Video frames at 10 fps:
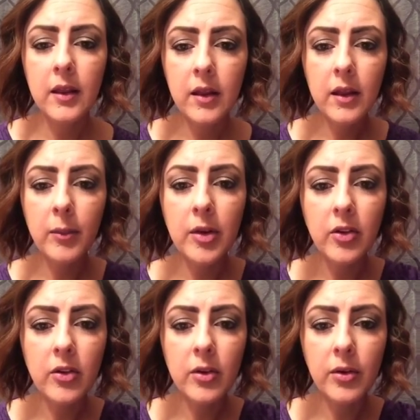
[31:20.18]
Let me
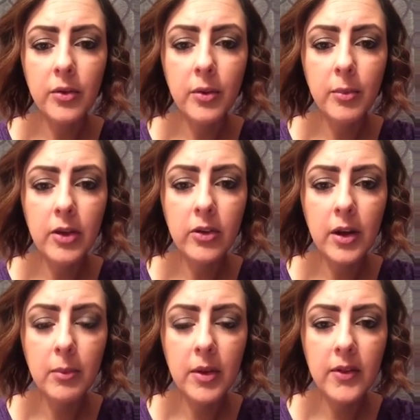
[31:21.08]
just scroll through and make sure I
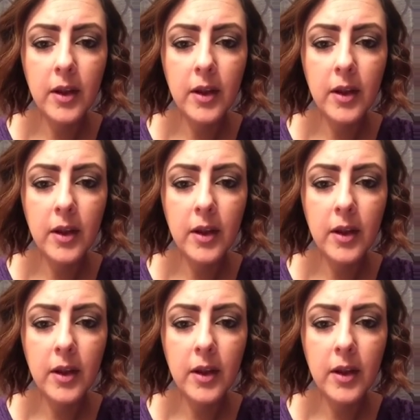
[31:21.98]
didn't miss